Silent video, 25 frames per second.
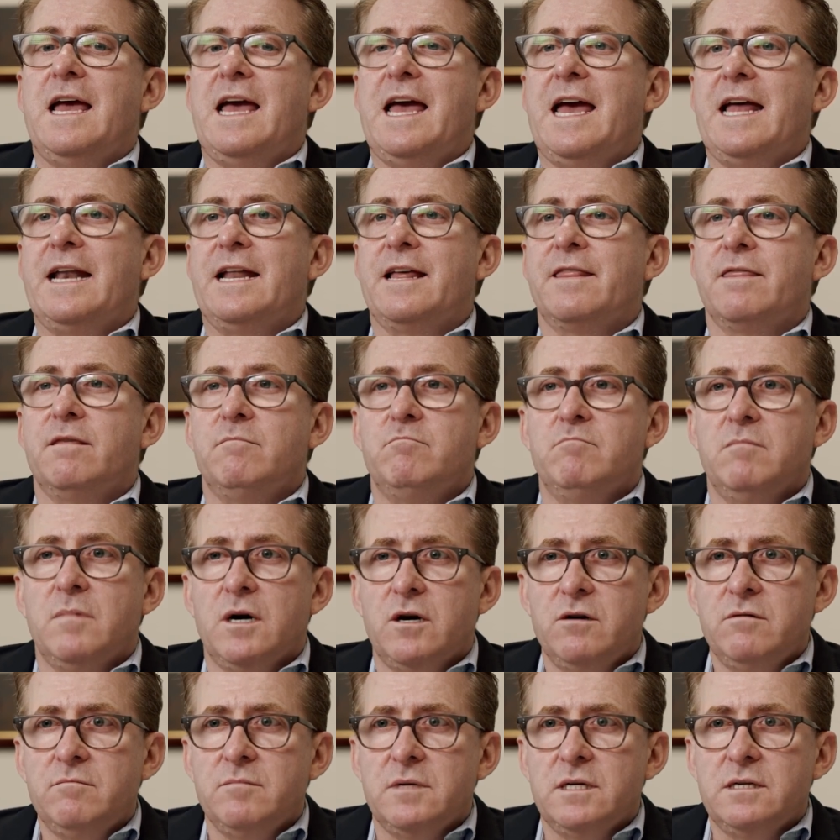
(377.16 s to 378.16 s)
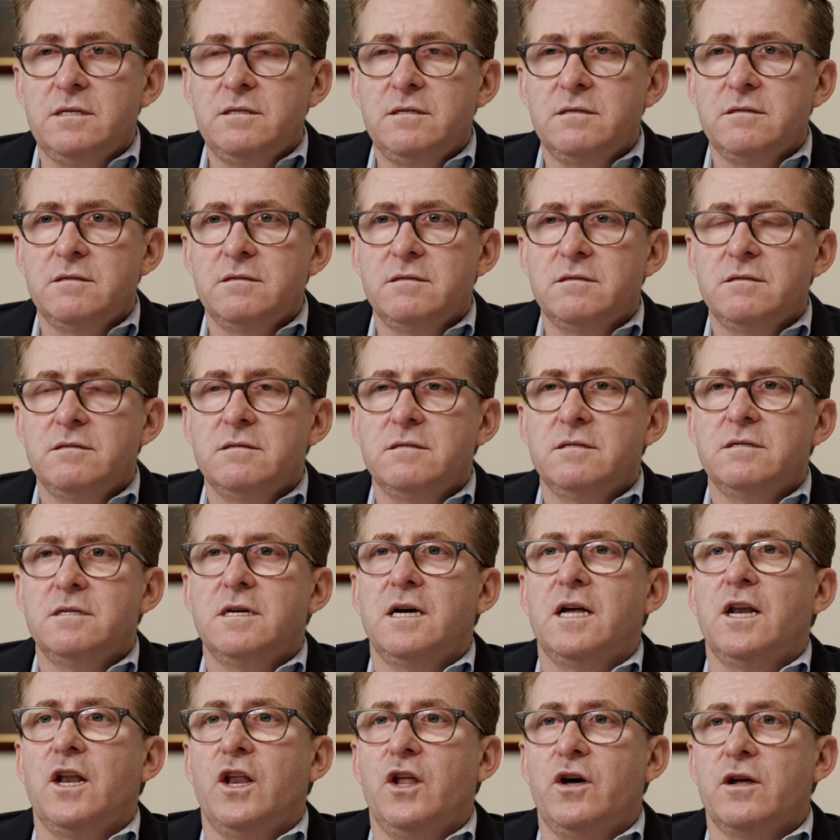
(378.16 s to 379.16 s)
And at the moment,
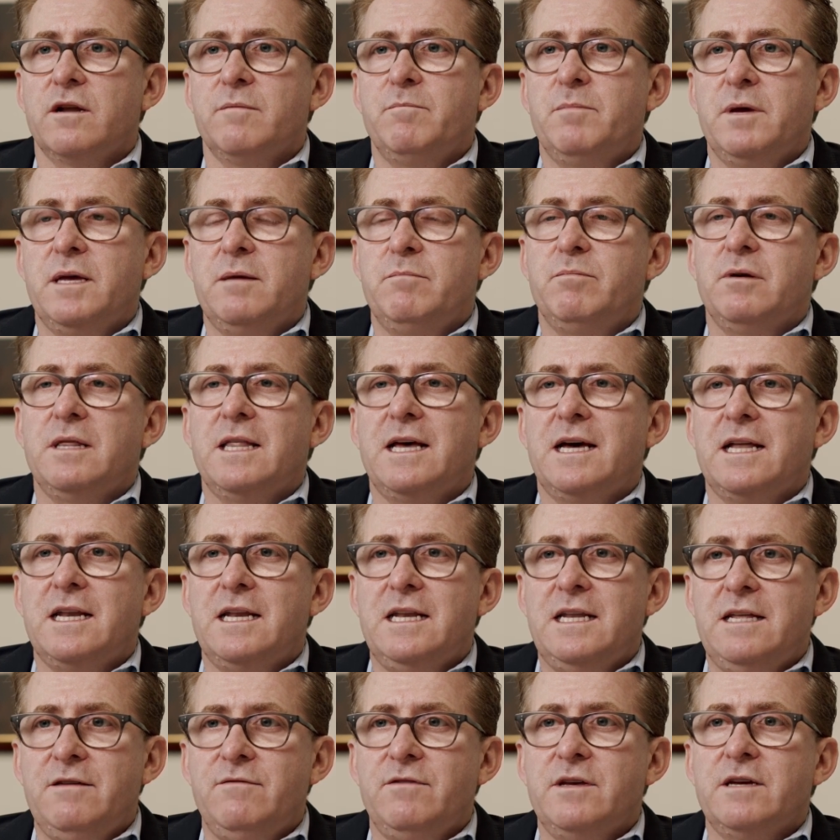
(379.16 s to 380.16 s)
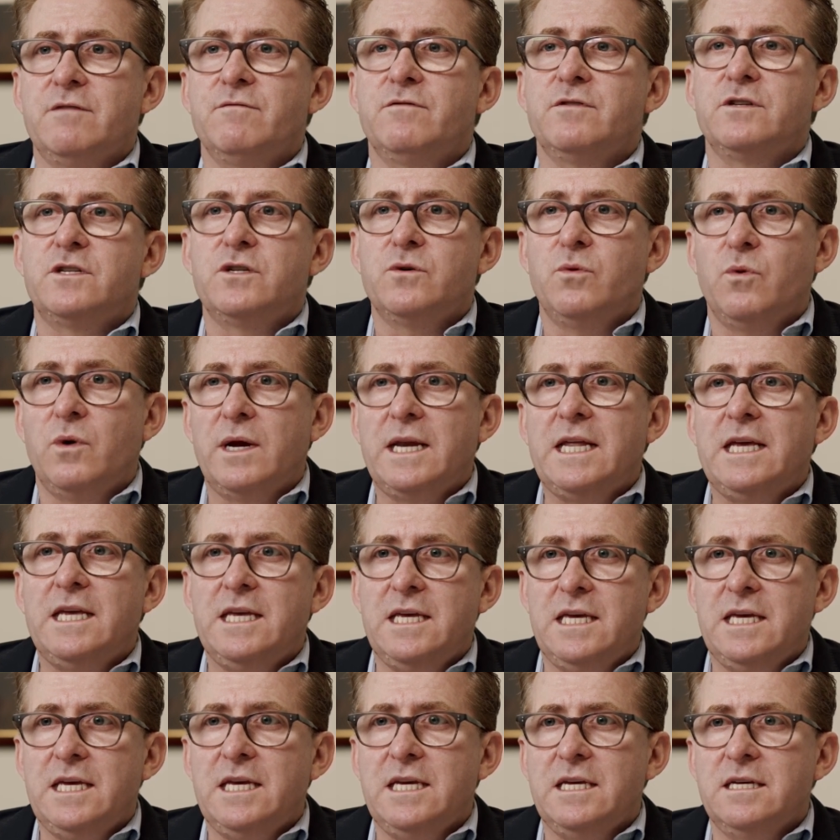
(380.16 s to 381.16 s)
a lot of people are living for 20
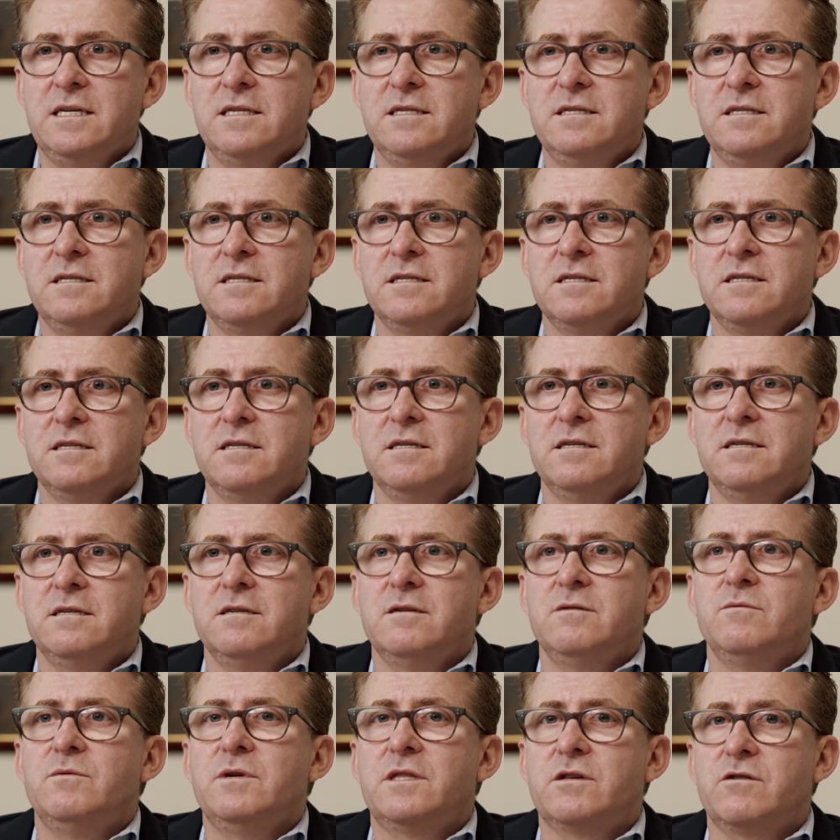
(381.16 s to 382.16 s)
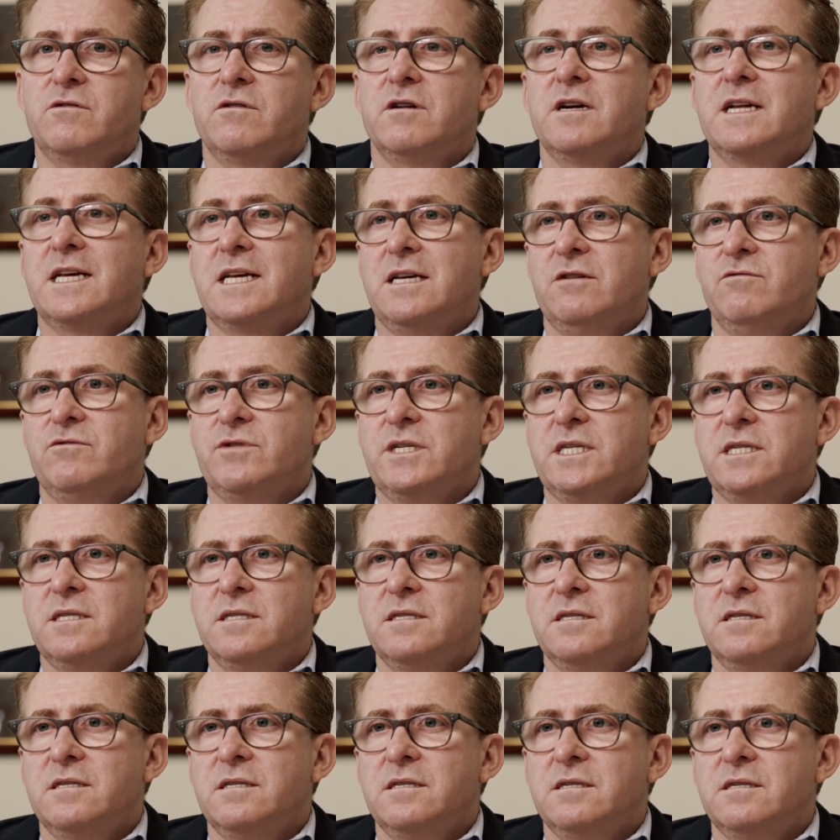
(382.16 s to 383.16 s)
years with chronic
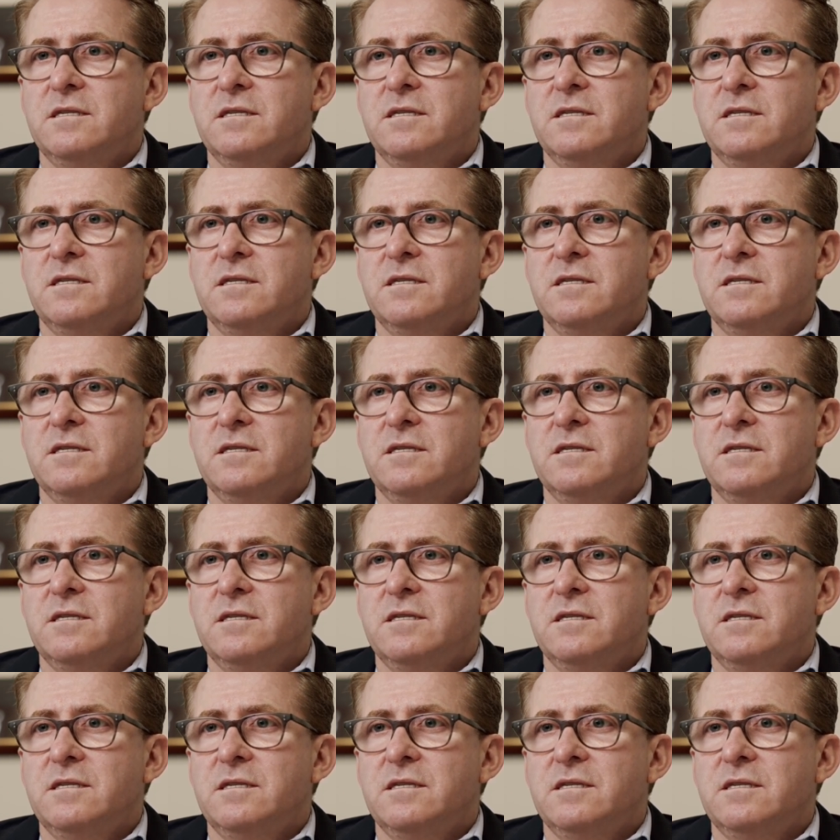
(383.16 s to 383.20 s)
illness.